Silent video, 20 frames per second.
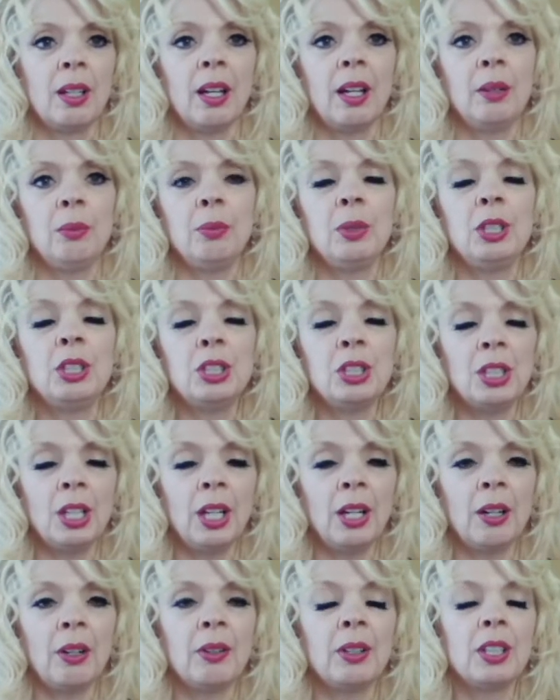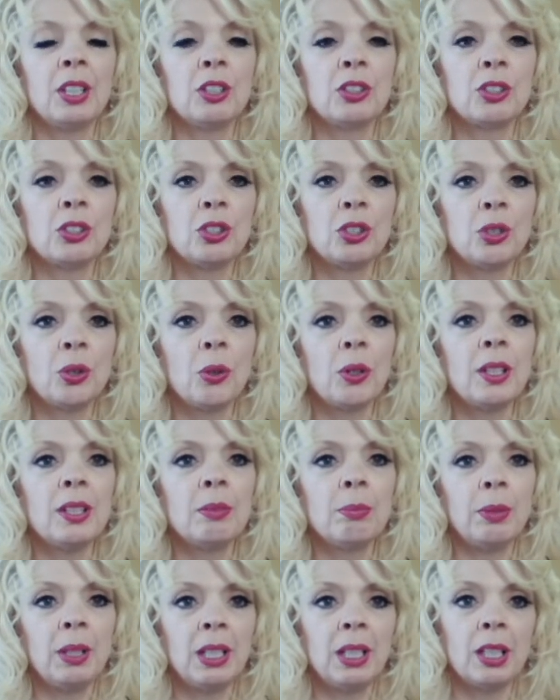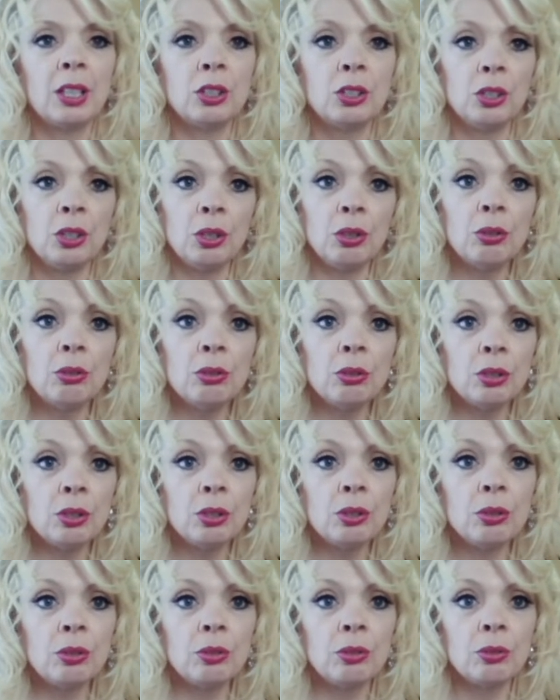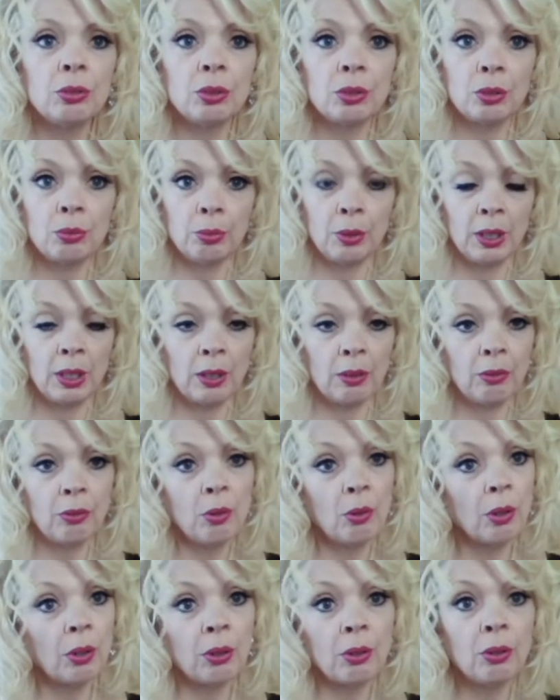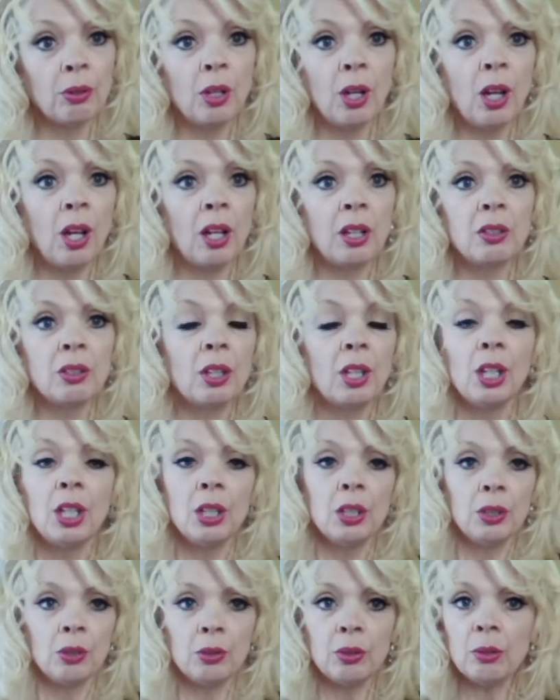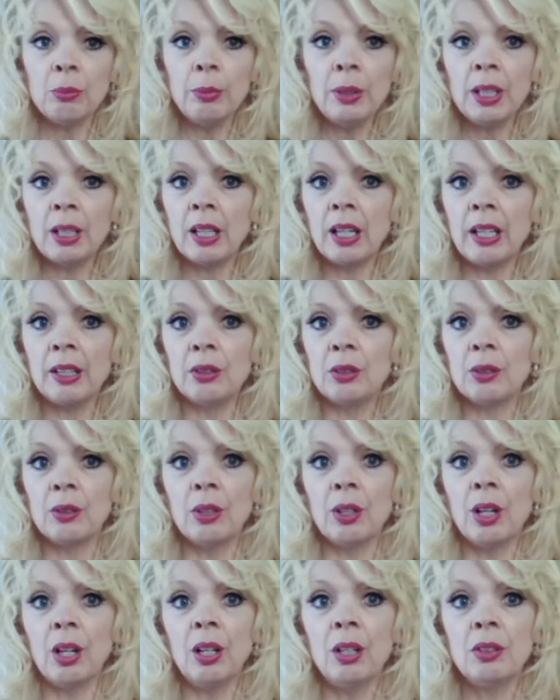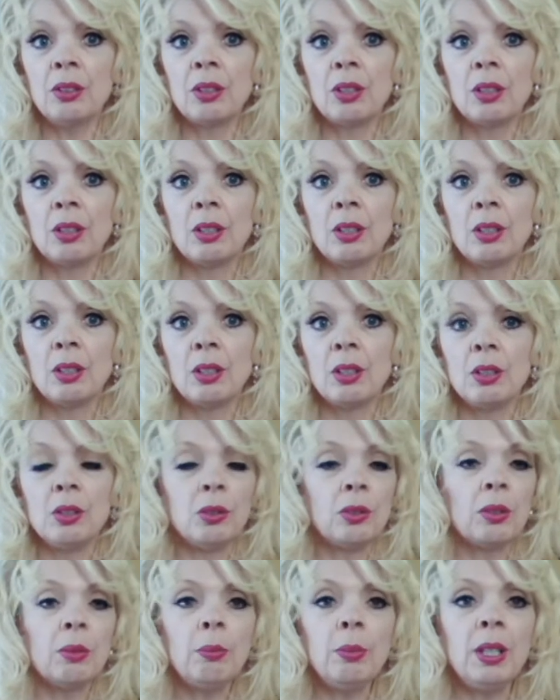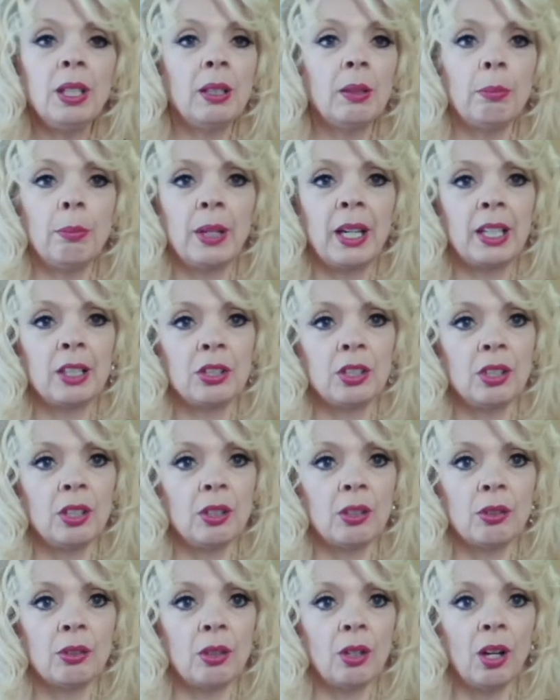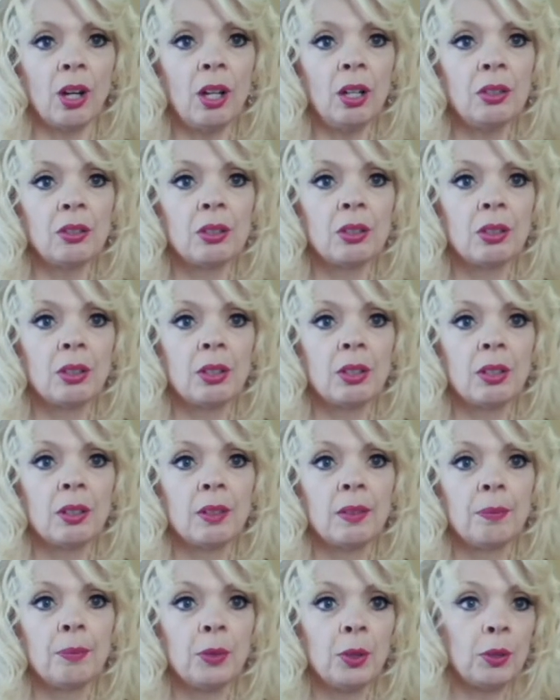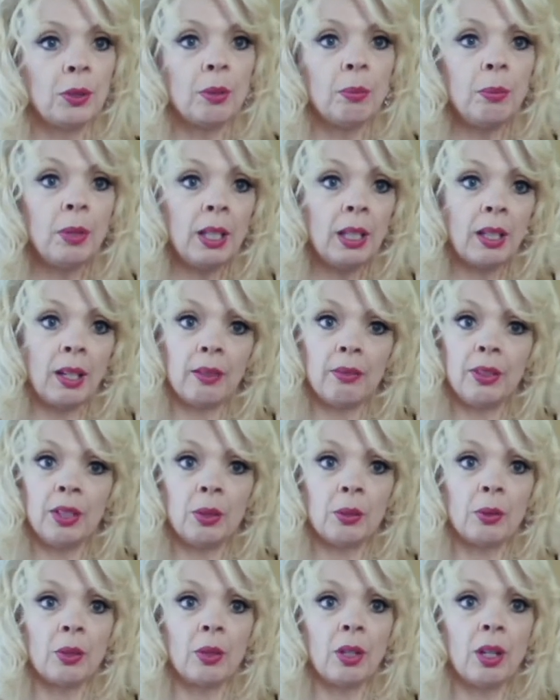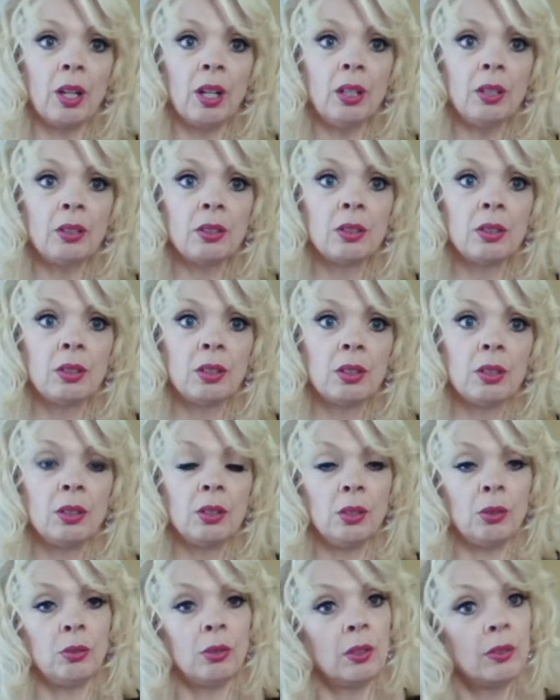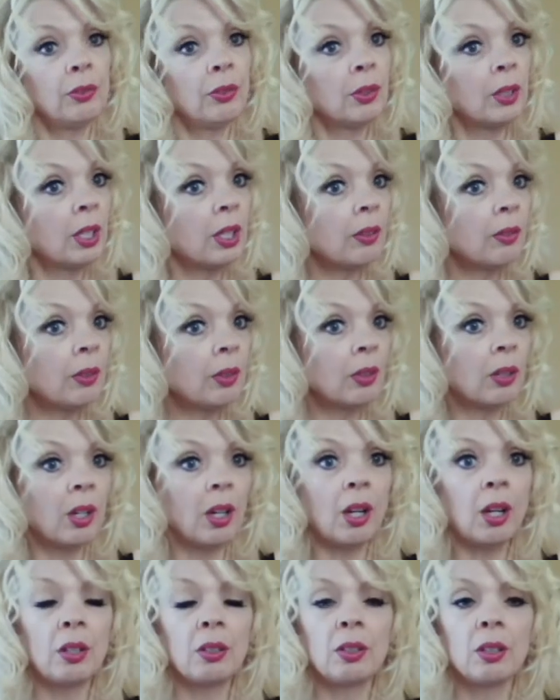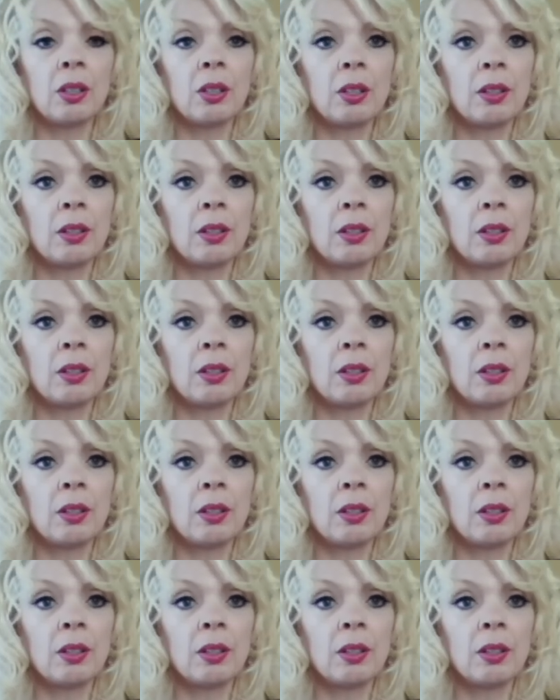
And we share it is a choice because you choose to bring it forth or not. You can be kind or not. You can be compassionate or not. You can be loving or not. You can forgive or not.